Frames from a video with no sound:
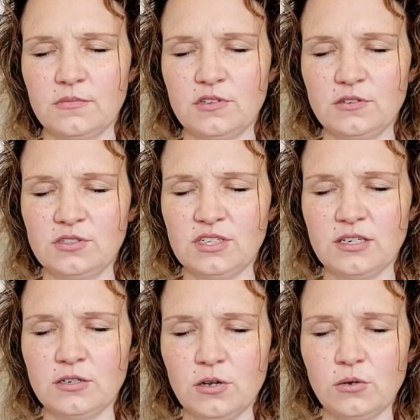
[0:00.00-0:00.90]
You say,
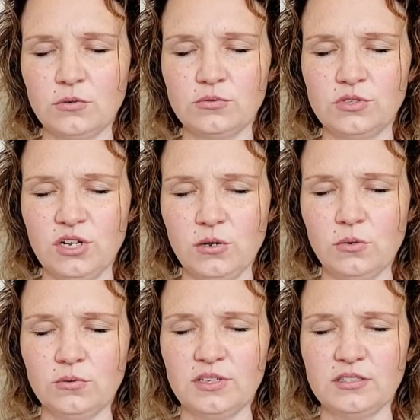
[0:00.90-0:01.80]
no,
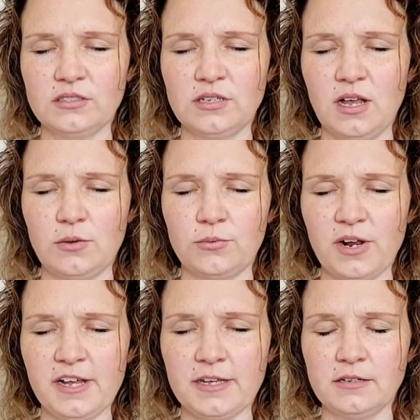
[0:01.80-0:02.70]
no, that's not
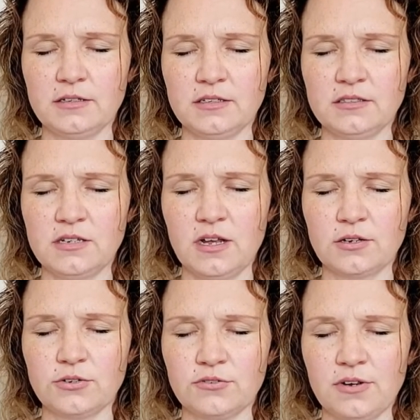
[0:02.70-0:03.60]
right, that's not
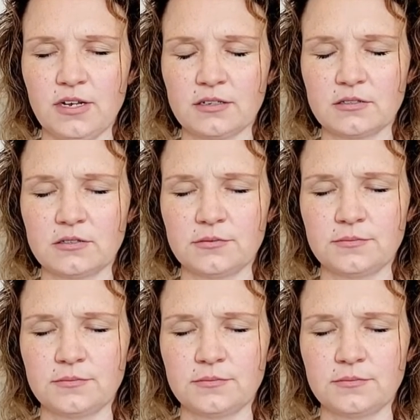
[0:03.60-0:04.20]
correct.